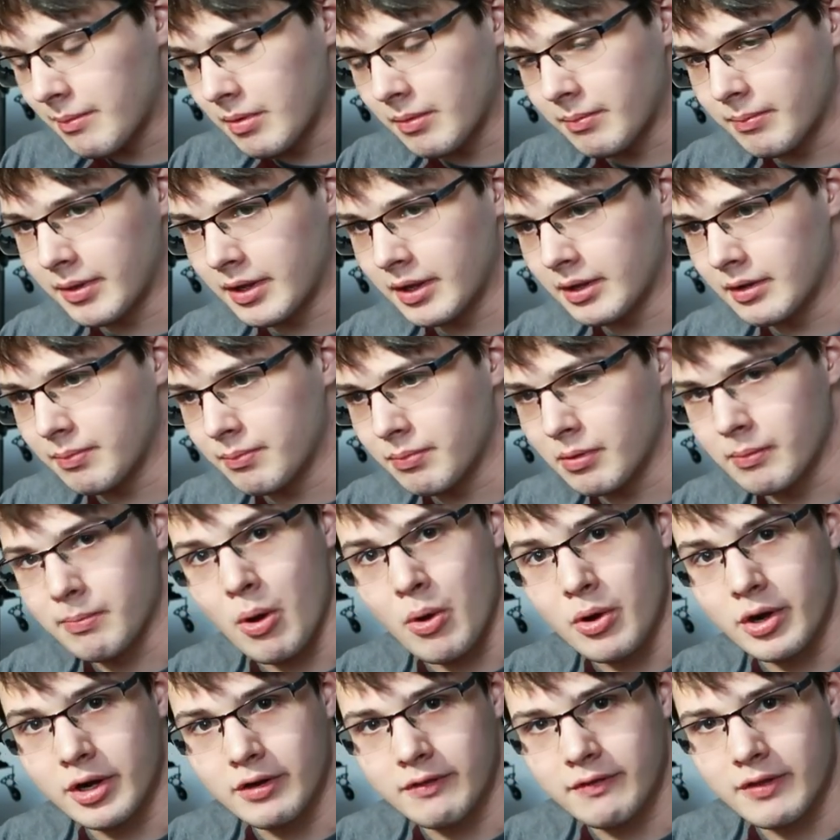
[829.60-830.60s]
I'm a big
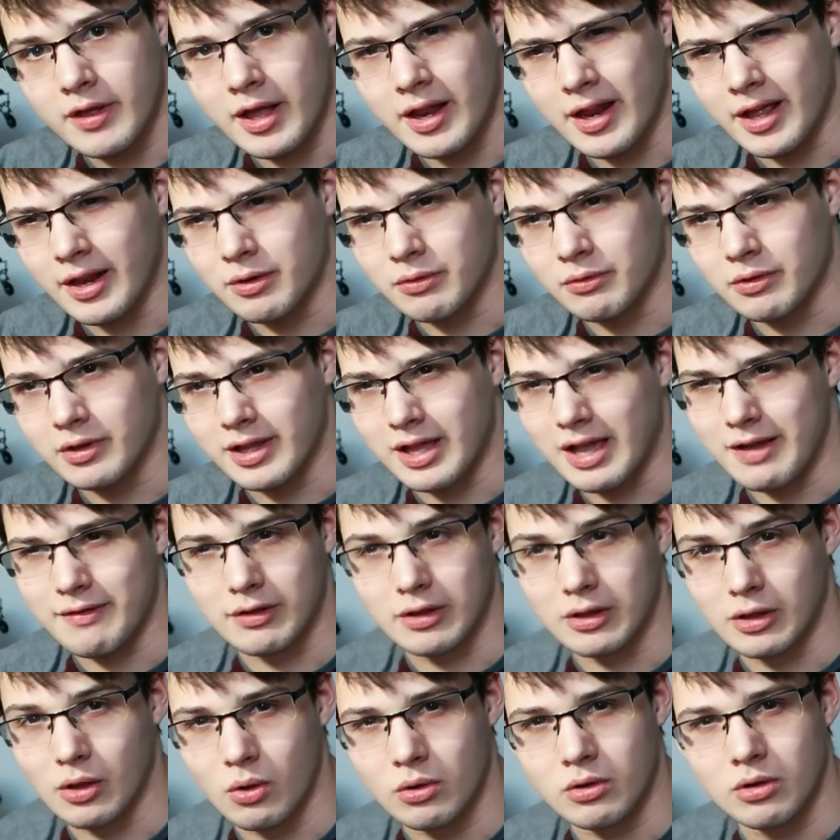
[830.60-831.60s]
proponent of that. I don't really have
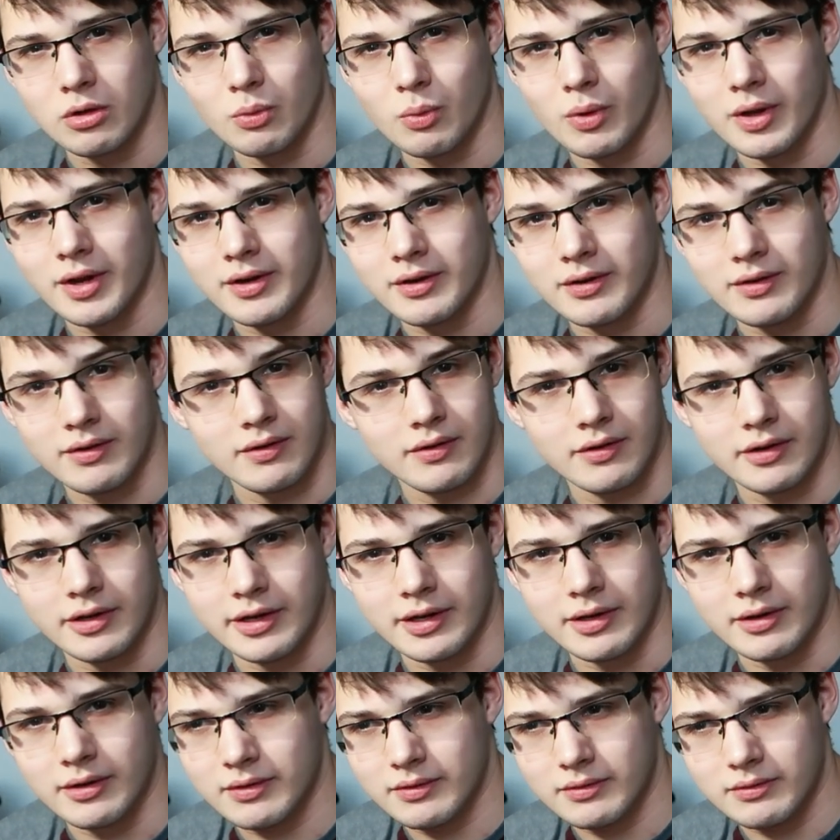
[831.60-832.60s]
a local one
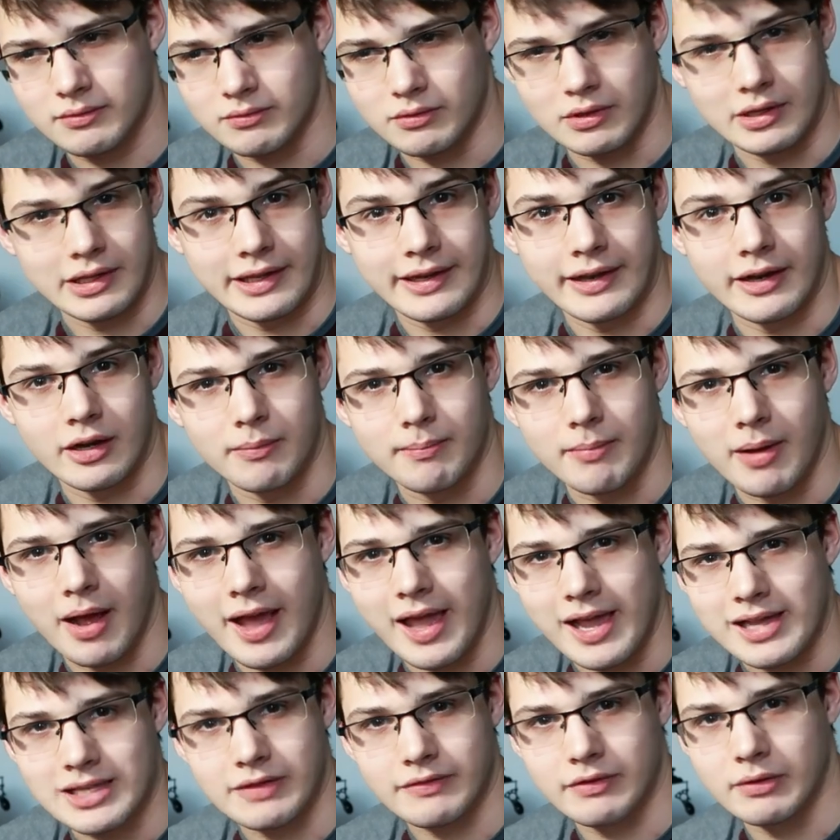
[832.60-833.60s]
really
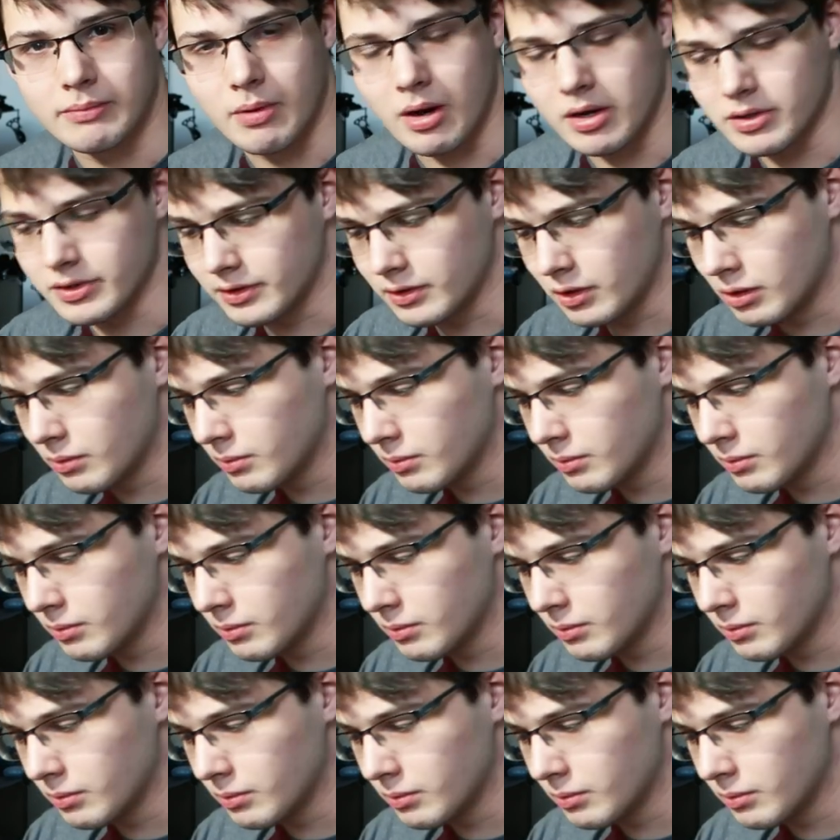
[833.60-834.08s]
nearby except for Barnes &